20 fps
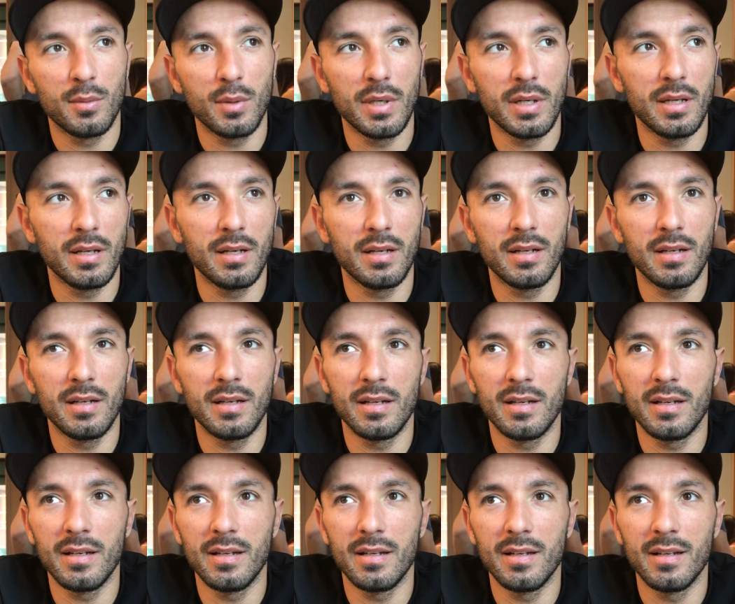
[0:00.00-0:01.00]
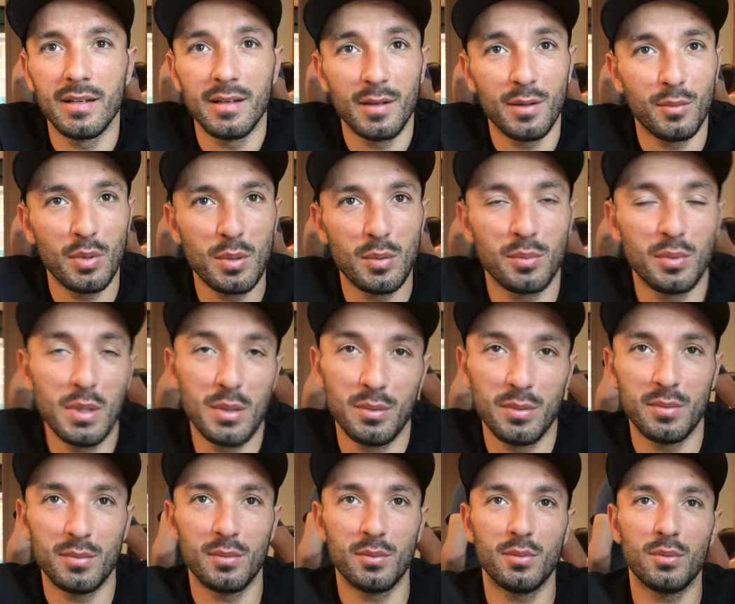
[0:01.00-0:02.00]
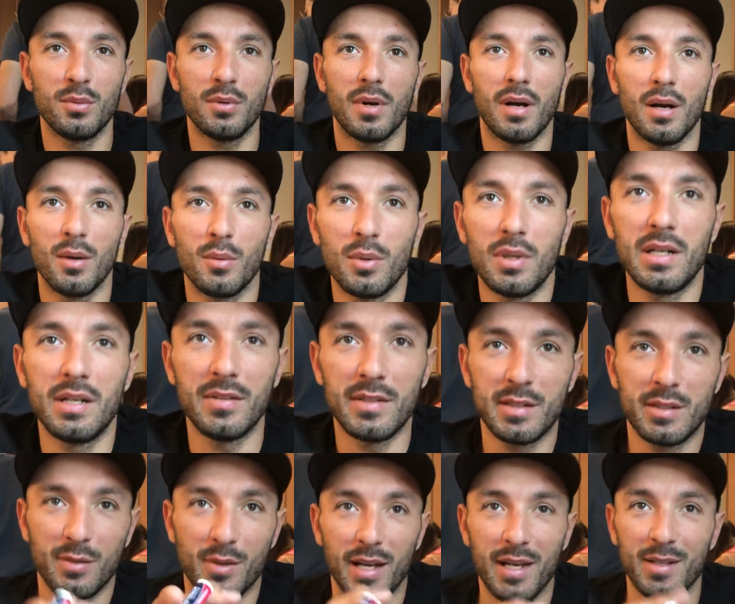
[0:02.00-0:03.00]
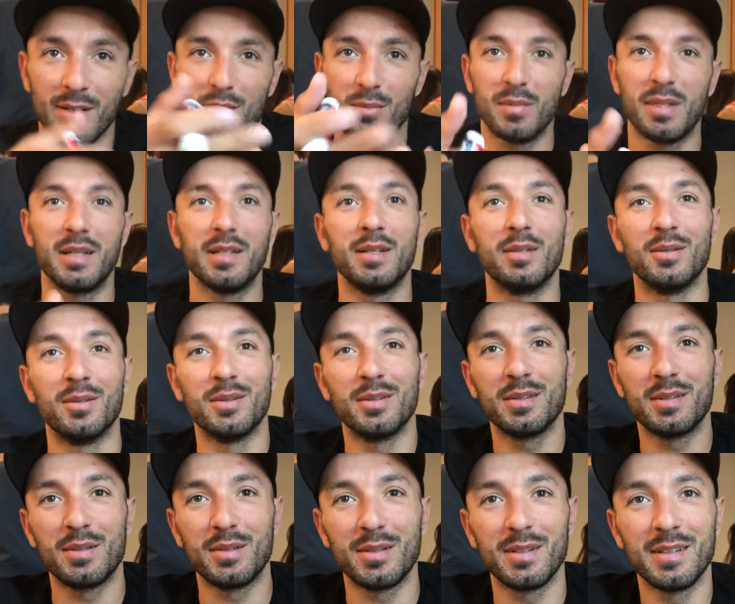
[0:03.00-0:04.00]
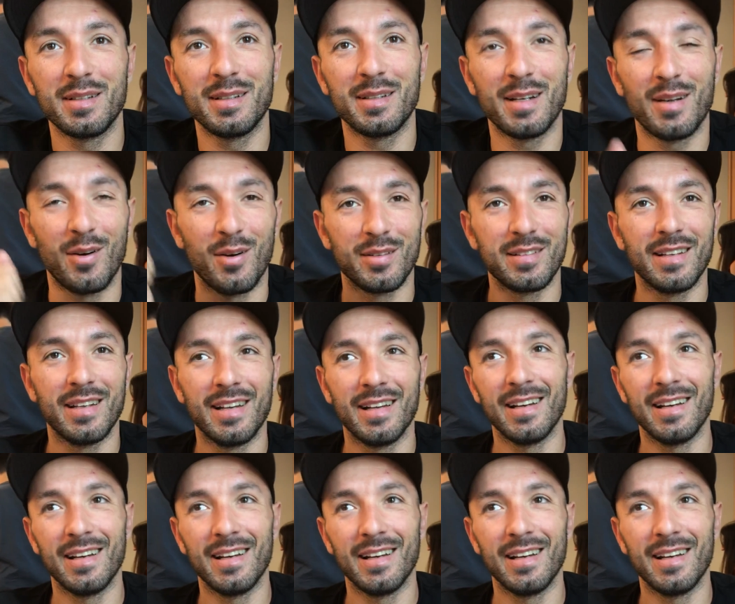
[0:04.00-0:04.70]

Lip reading: We living together, me and you. Yeah. And